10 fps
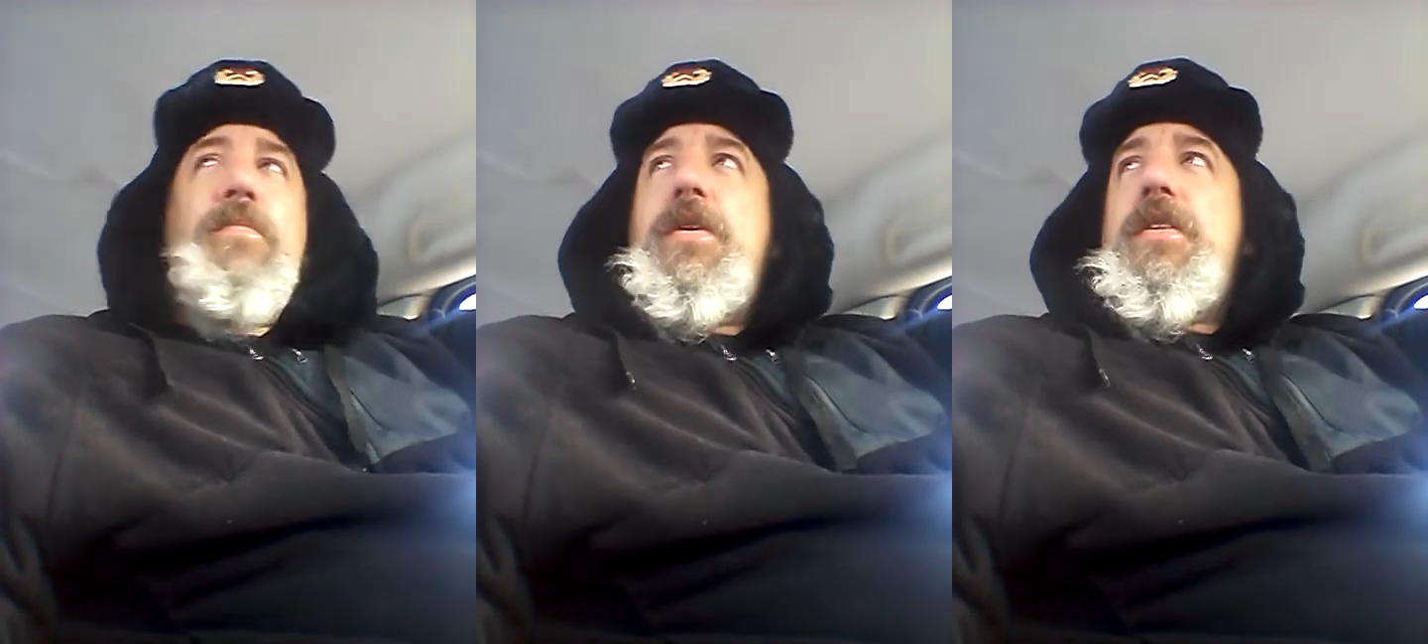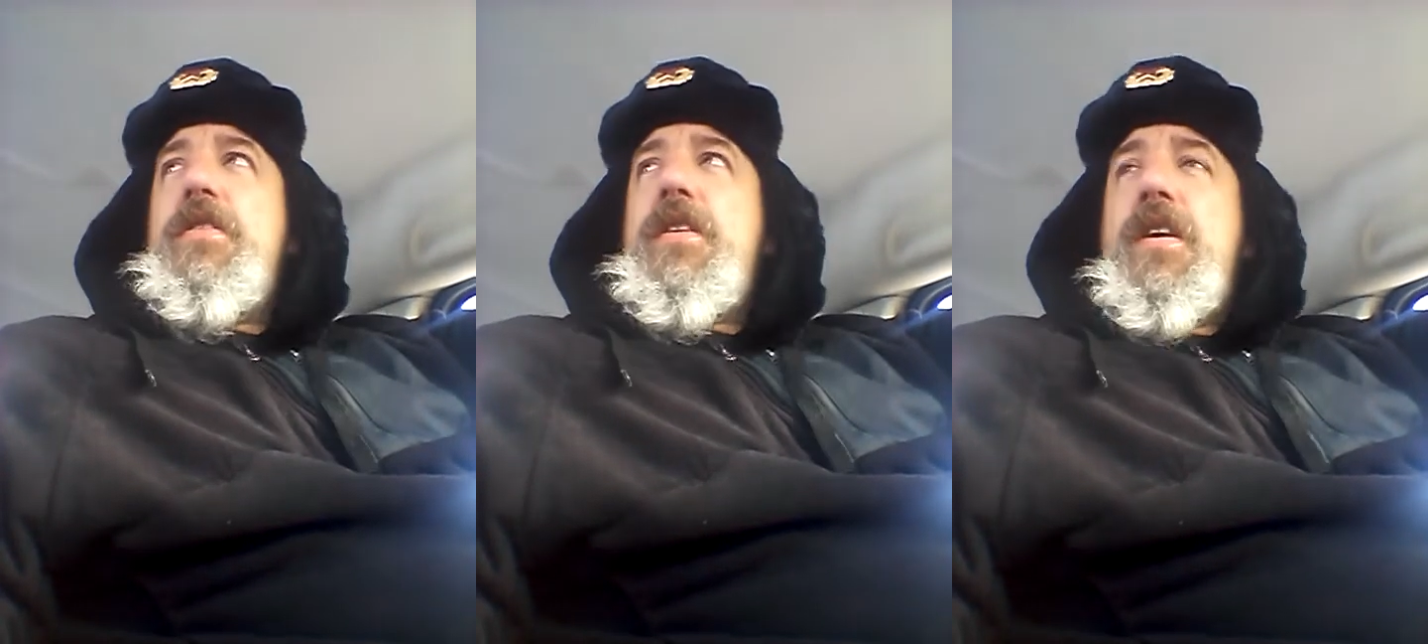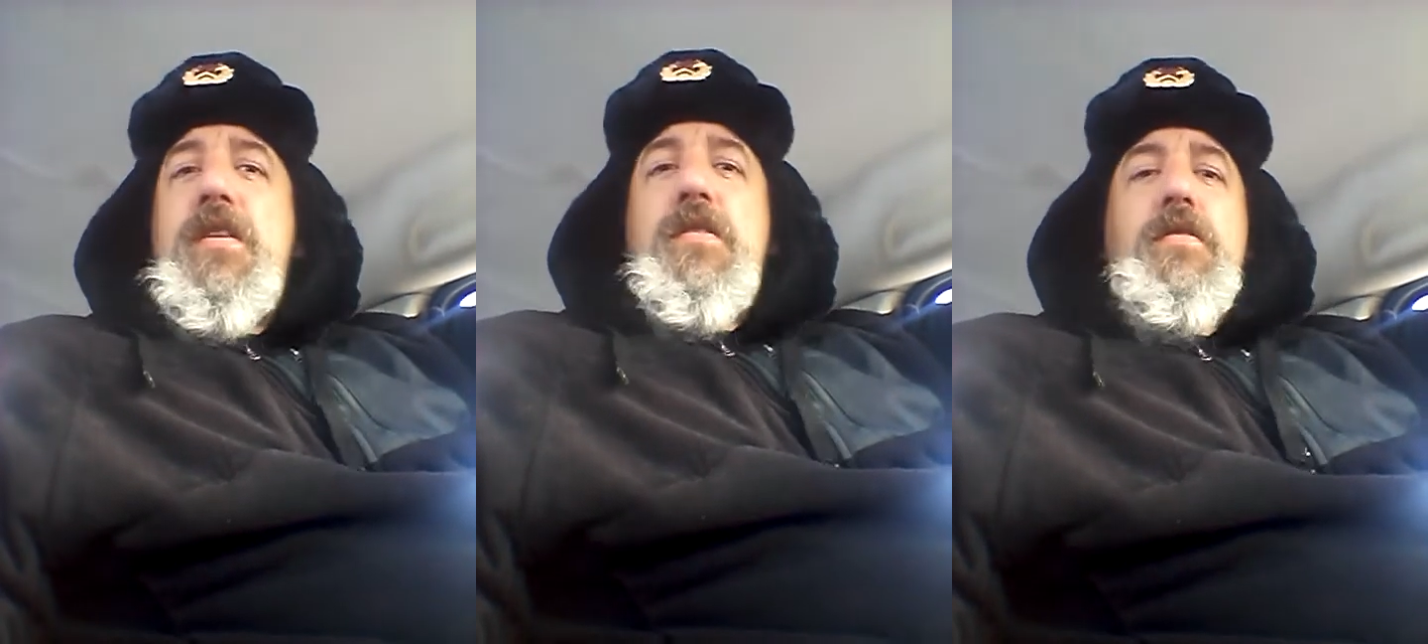But you
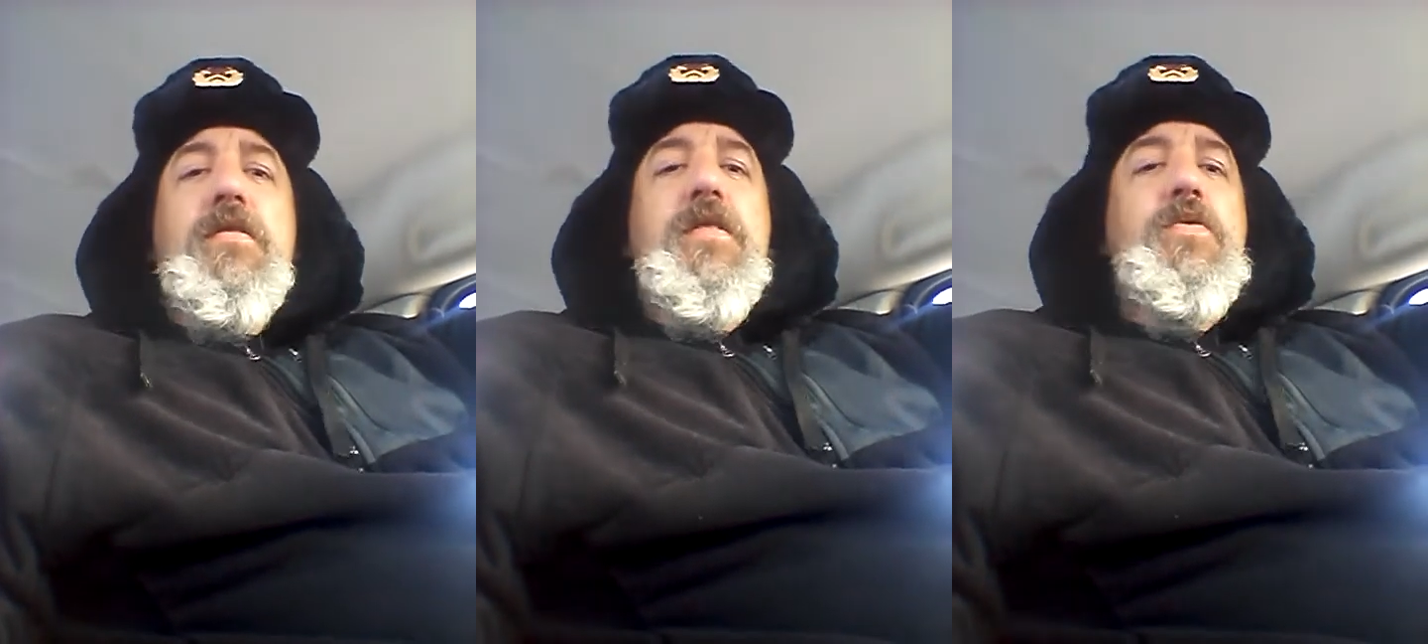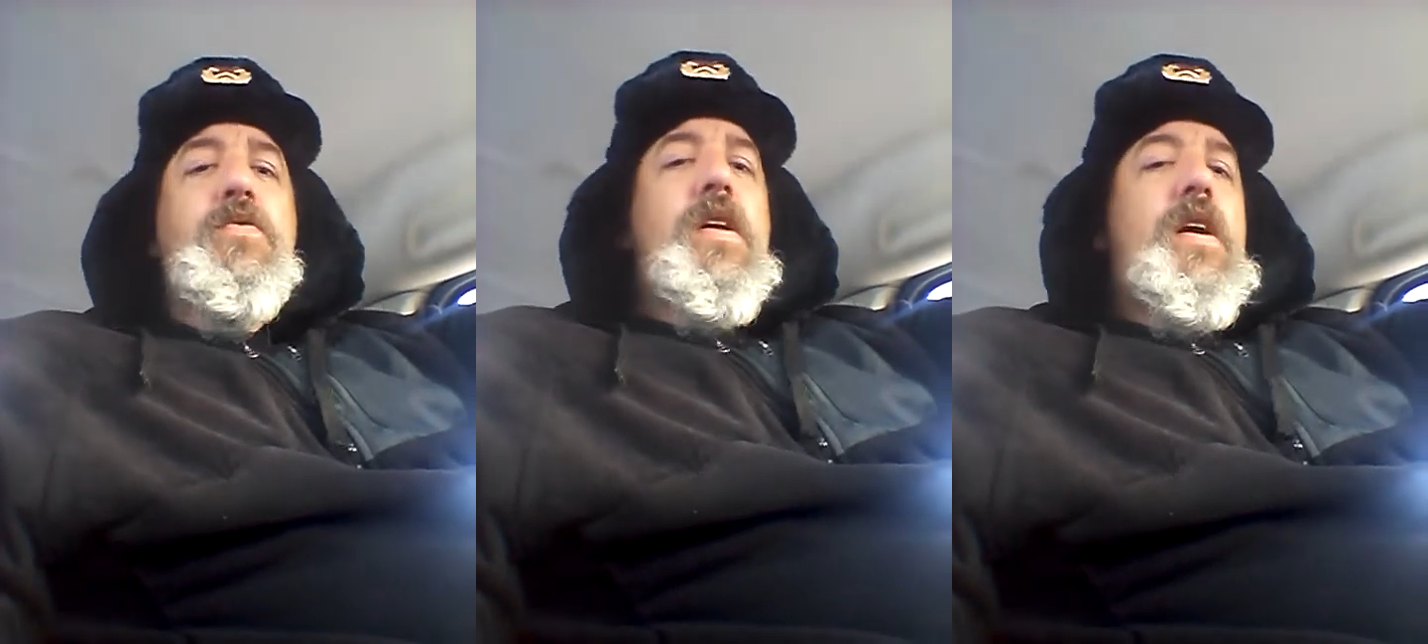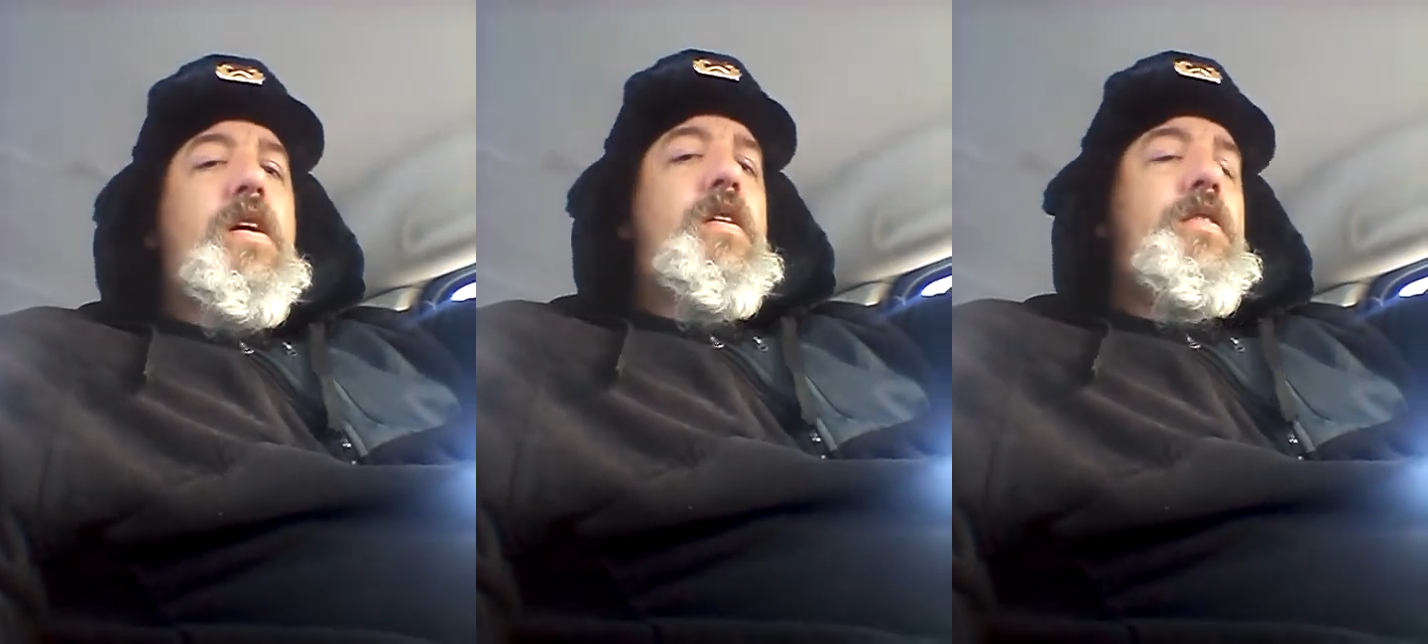can't do
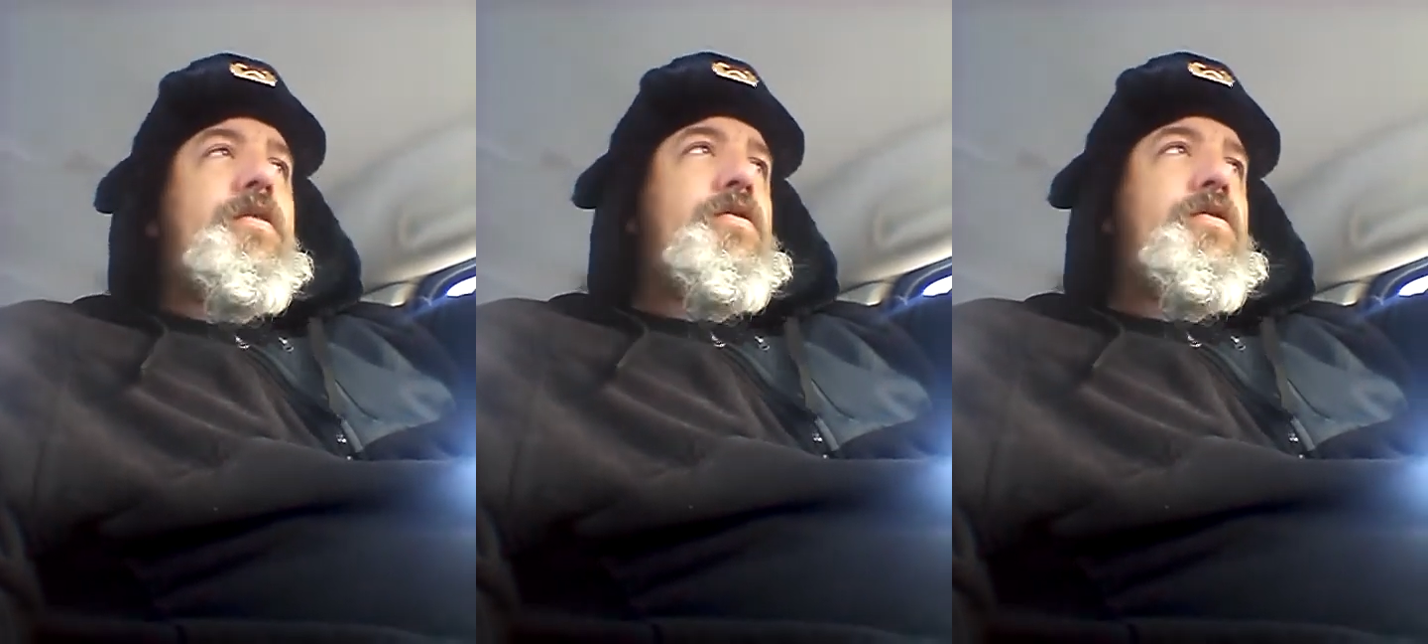that.